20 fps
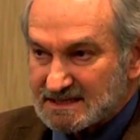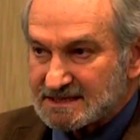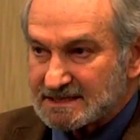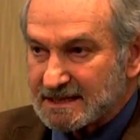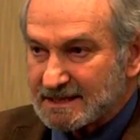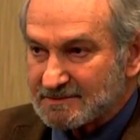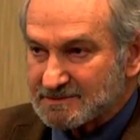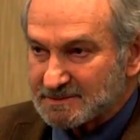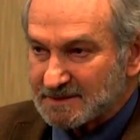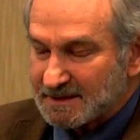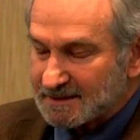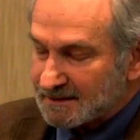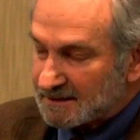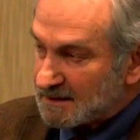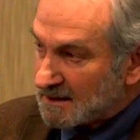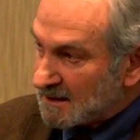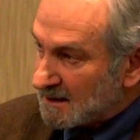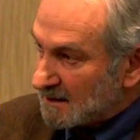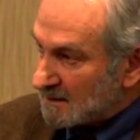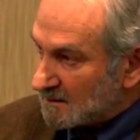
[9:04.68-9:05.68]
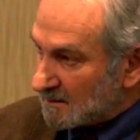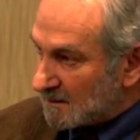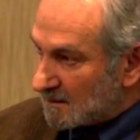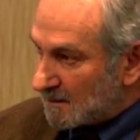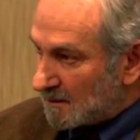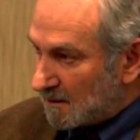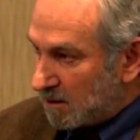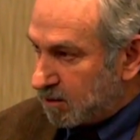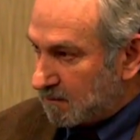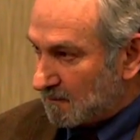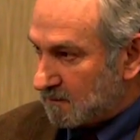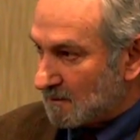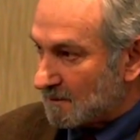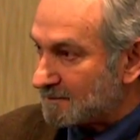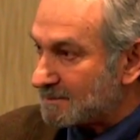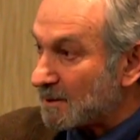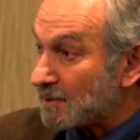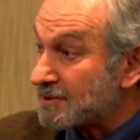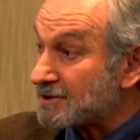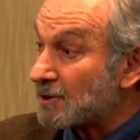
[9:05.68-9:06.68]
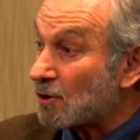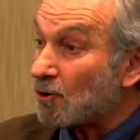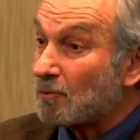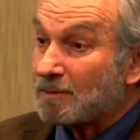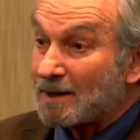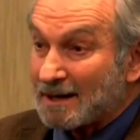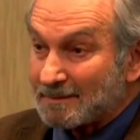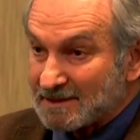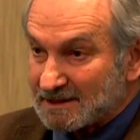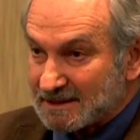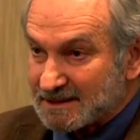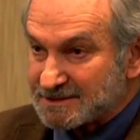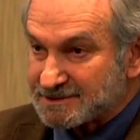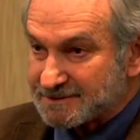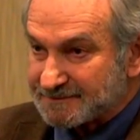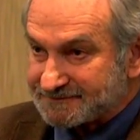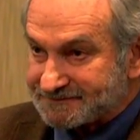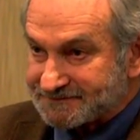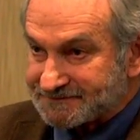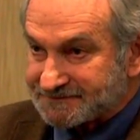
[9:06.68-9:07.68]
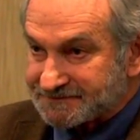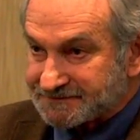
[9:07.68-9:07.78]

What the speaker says: saves money, but with the whole population.